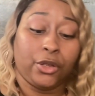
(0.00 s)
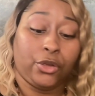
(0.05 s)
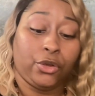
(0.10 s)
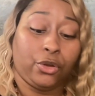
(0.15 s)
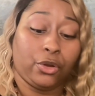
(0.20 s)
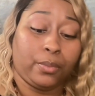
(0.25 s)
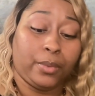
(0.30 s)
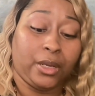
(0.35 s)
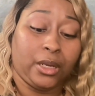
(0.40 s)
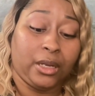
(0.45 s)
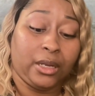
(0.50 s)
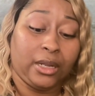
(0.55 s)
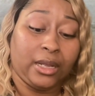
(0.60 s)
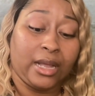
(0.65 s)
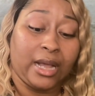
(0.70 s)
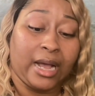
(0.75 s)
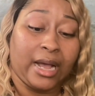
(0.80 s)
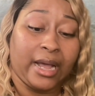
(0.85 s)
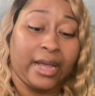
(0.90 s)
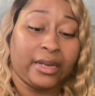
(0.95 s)
You're being
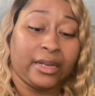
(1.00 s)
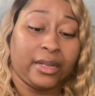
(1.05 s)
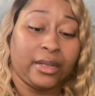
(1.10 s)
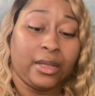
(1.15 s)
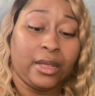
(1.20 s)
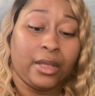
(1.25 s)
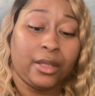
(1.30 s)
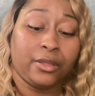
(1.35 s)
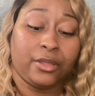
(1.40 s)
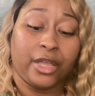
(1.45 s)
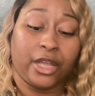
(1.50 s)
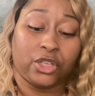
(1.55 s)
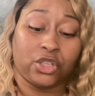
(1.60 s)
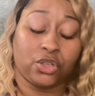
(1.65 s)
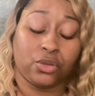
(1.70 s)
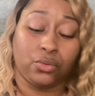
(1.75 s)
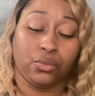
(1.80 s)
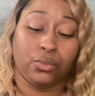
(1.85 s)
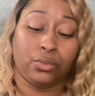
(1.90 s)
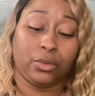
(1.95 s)
guided
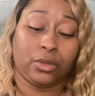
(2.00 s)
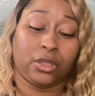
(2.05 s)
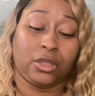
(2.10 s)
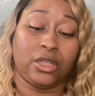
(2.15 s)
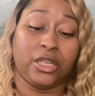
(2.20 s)
that you